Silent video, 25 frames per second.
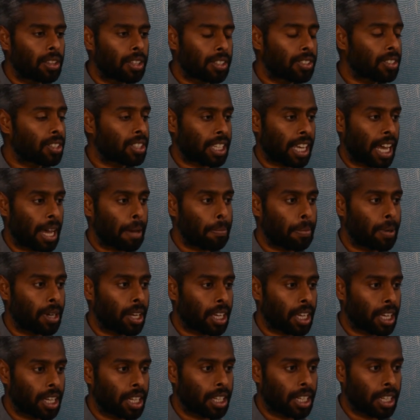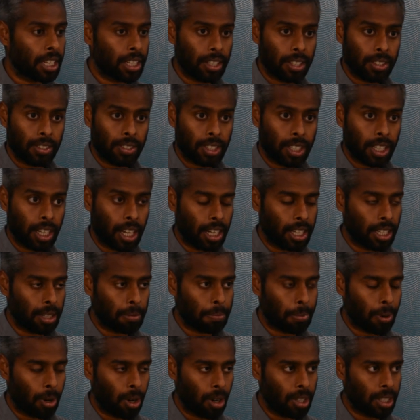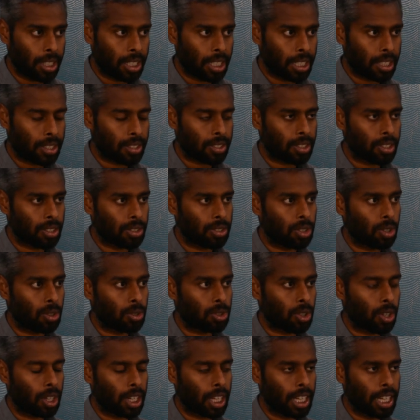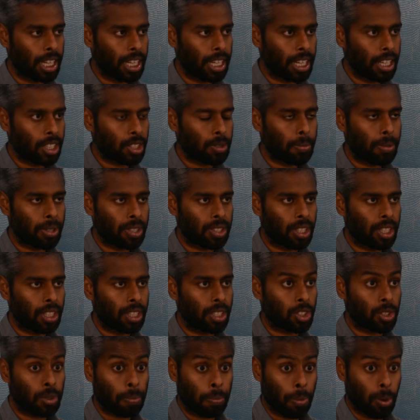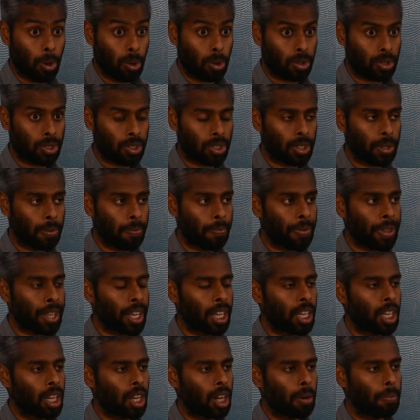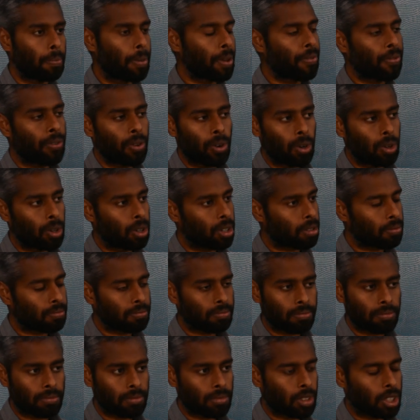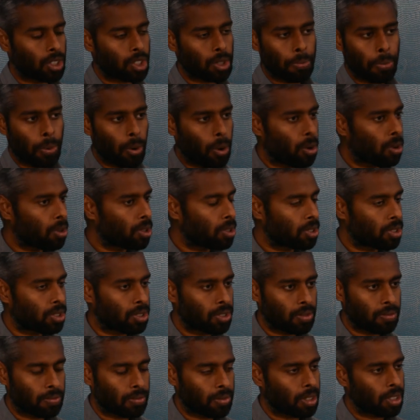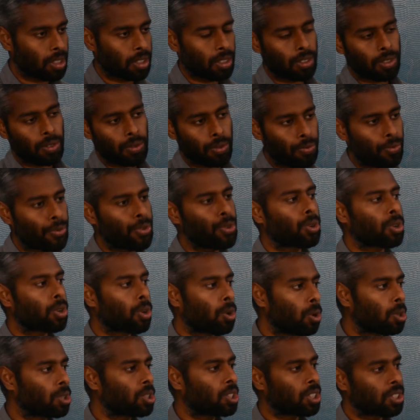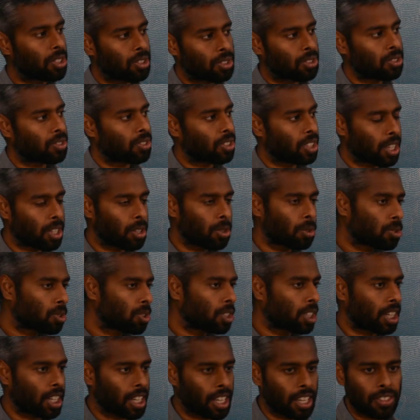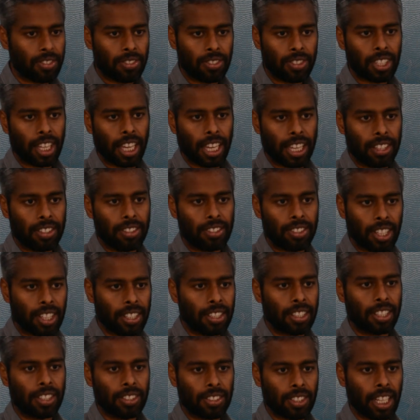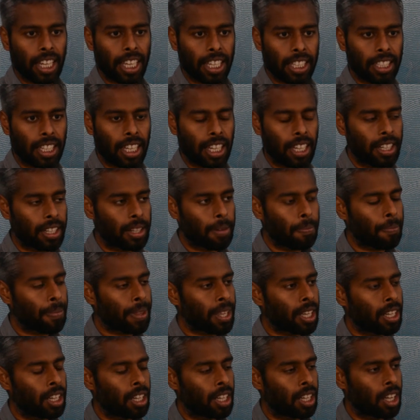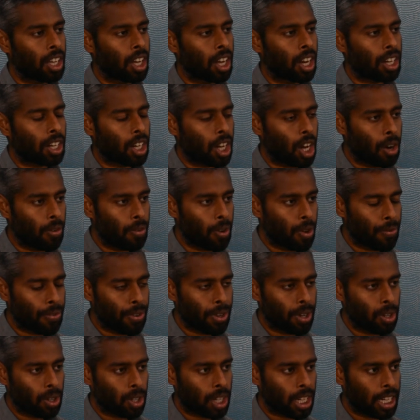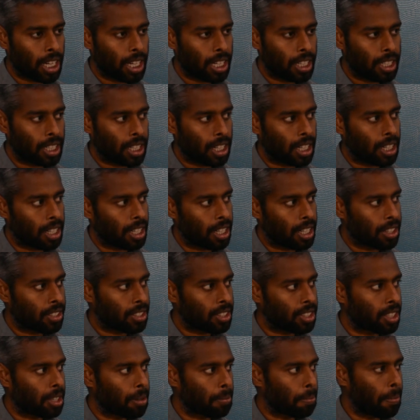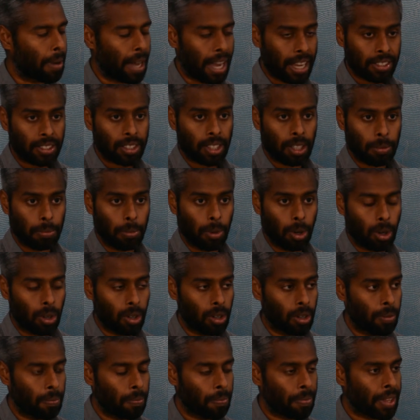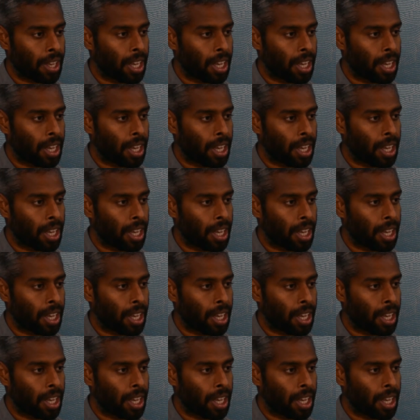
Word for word: this is happening in industry and in politics. So sorry, especially in sports. Before sports, few coaches, they use their insights and things like that. Now, if you look at, uh, let's say, basketball,